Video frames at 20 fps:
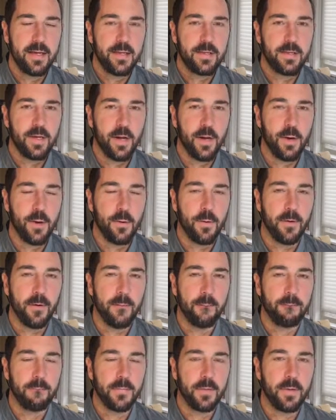
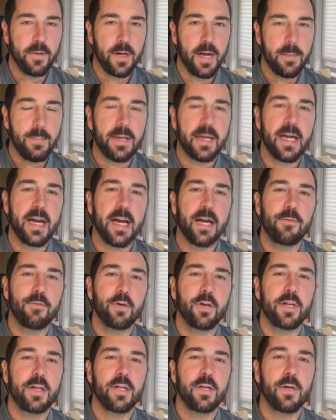So I've been
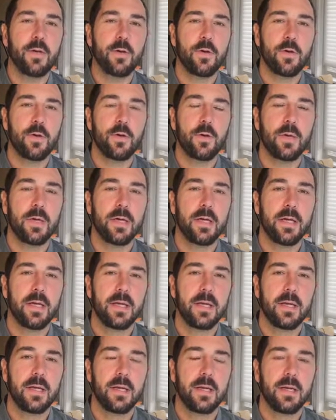covering
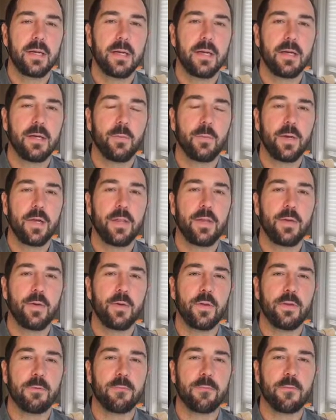with
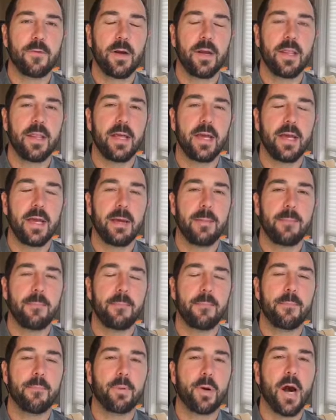you the
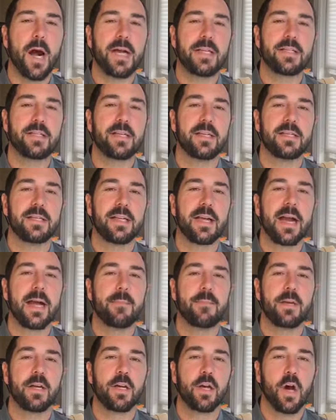process that
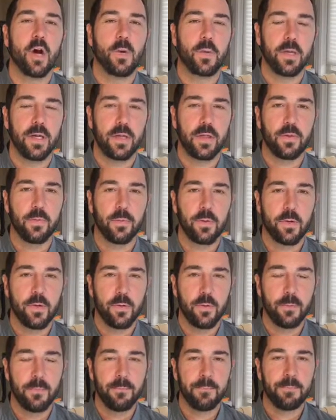I've been going
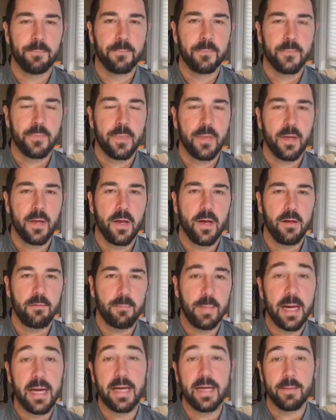through
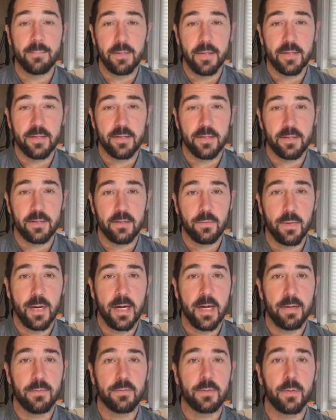of buying a business,
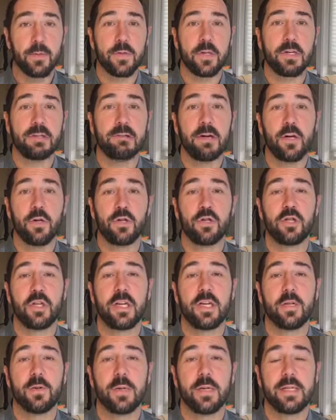right? I'm supposed to close
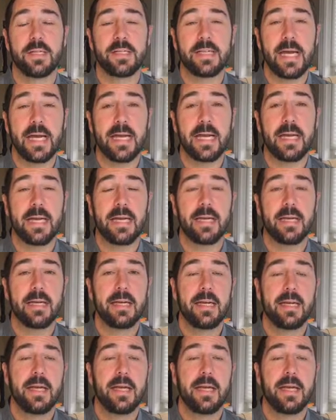January 2nd